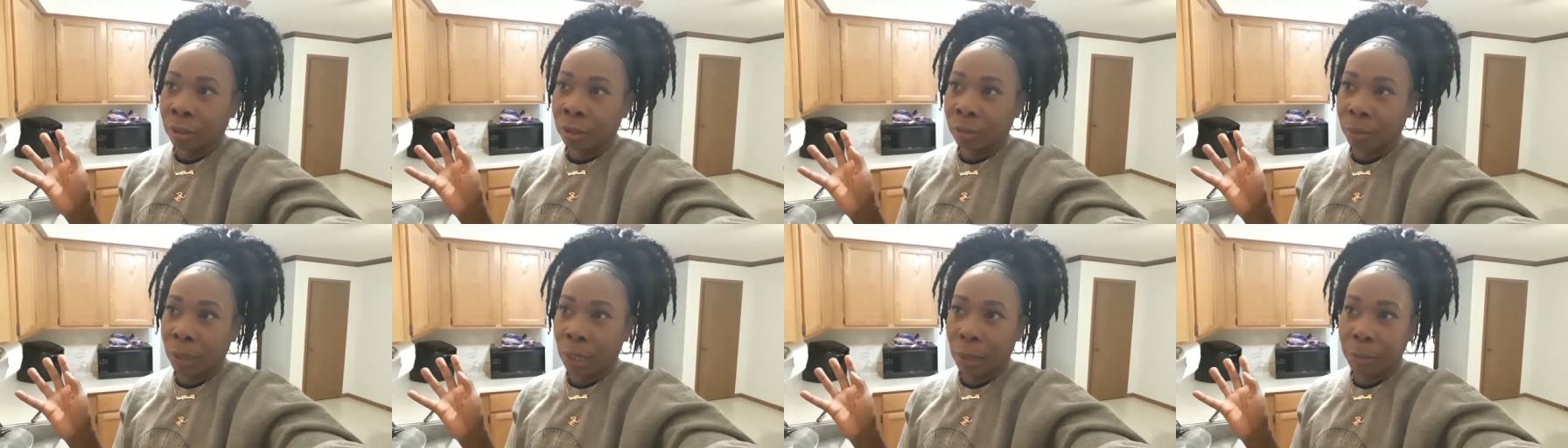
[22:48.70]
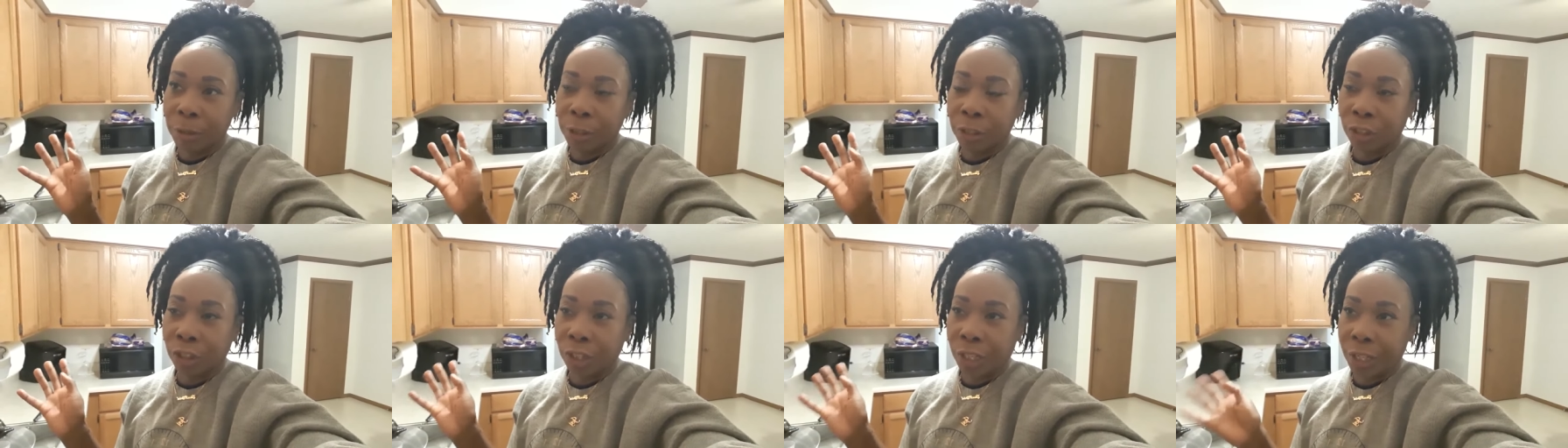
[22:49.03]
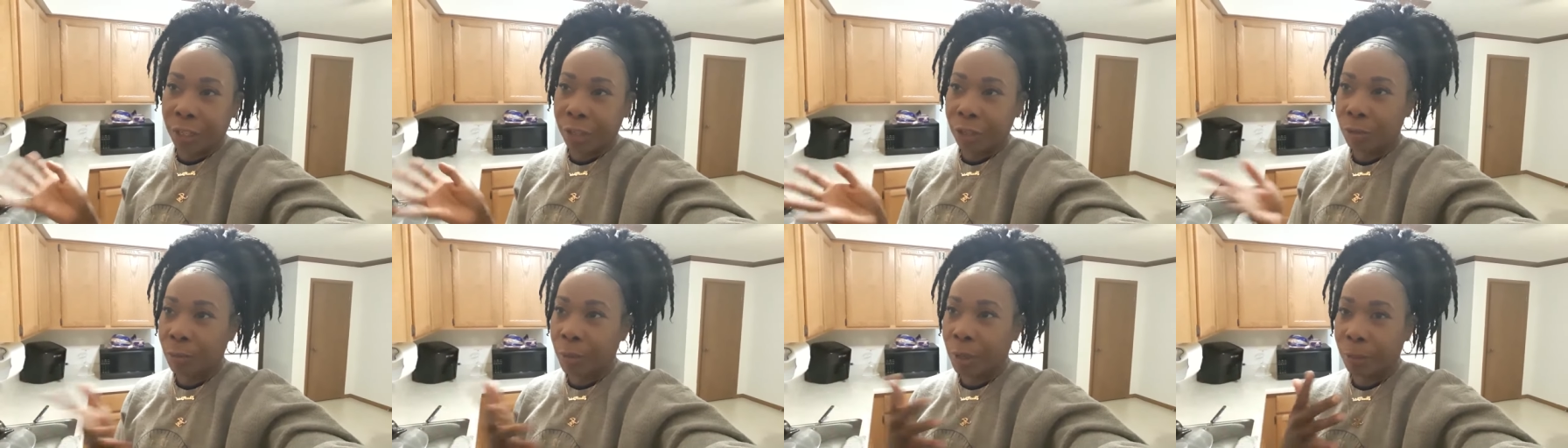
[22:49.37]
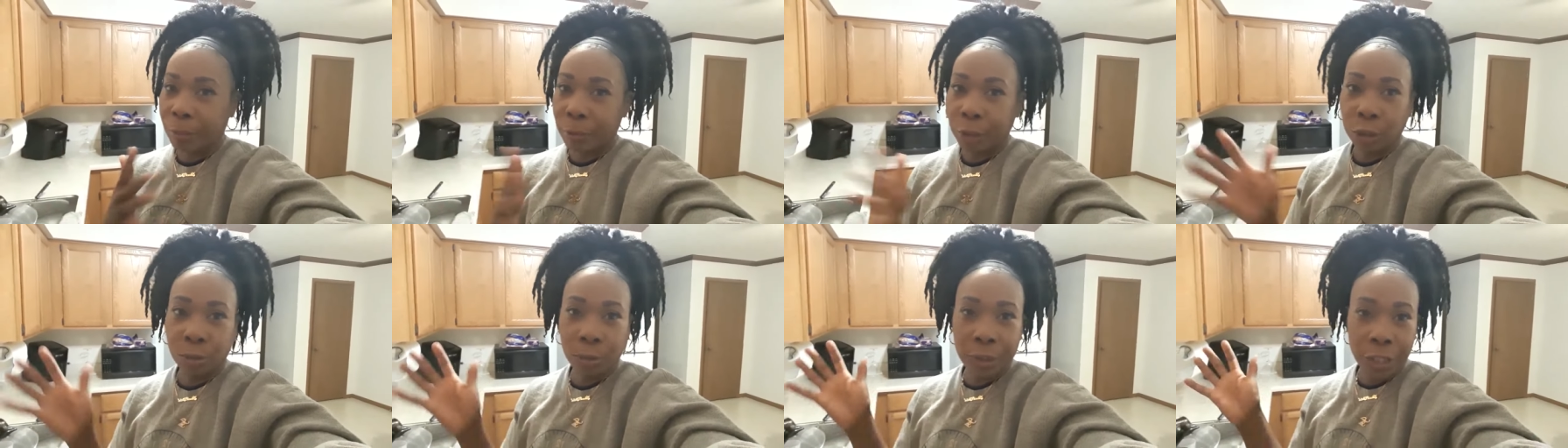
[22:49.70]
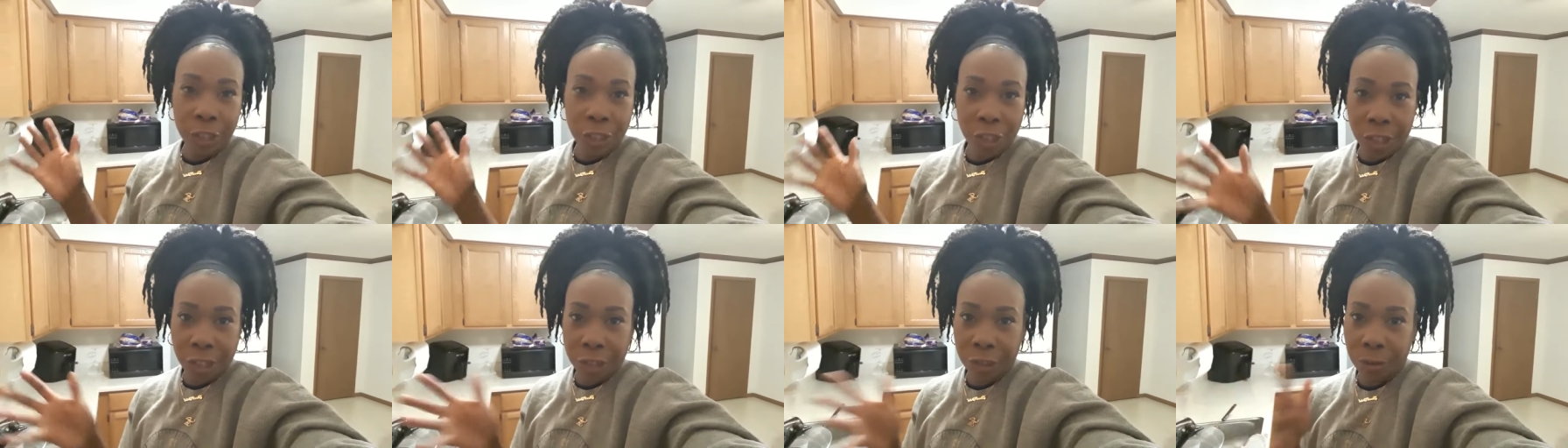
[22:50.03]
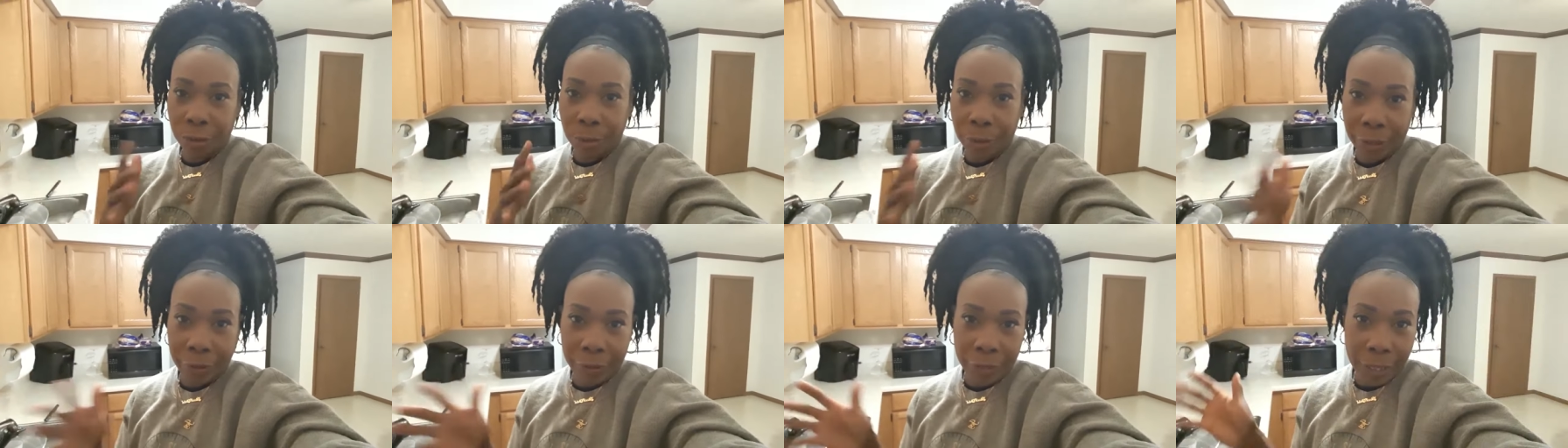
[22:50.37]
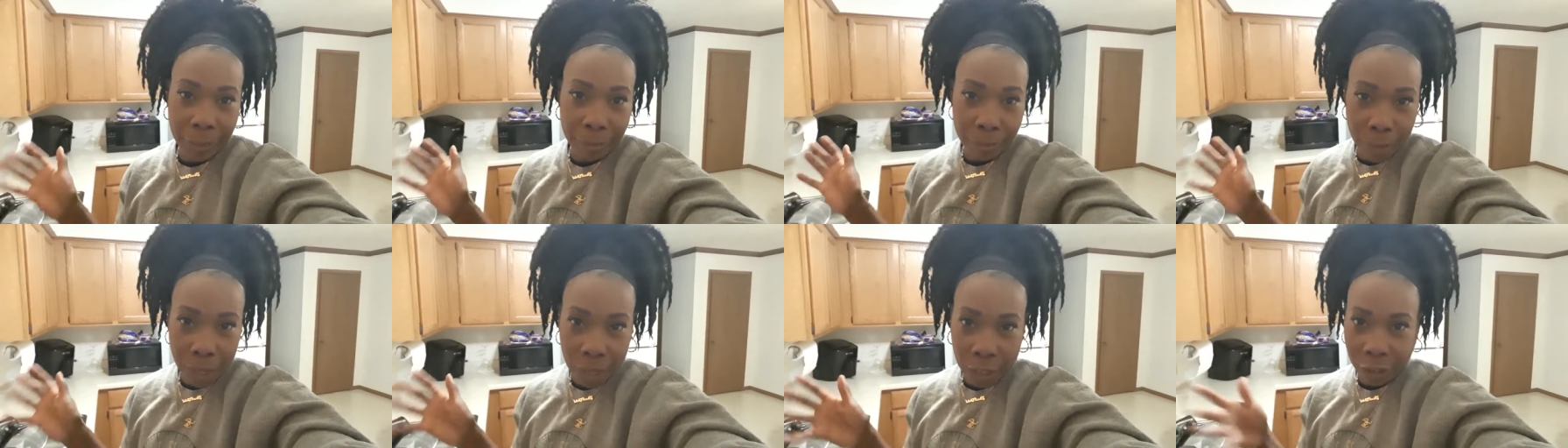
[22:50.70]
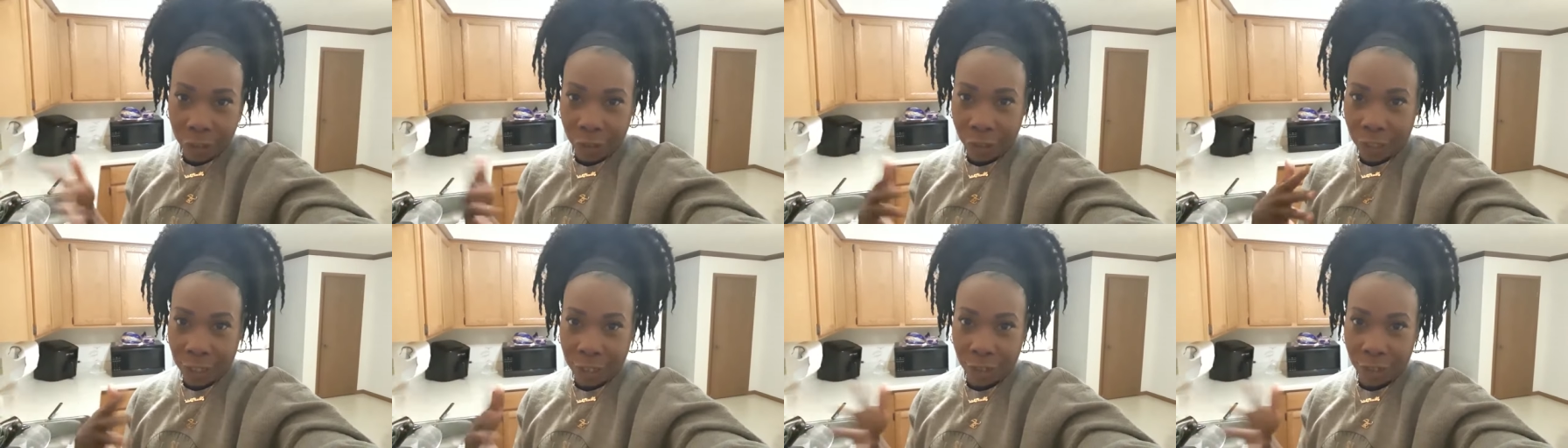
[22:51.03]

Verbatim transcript: probably January, between January and March,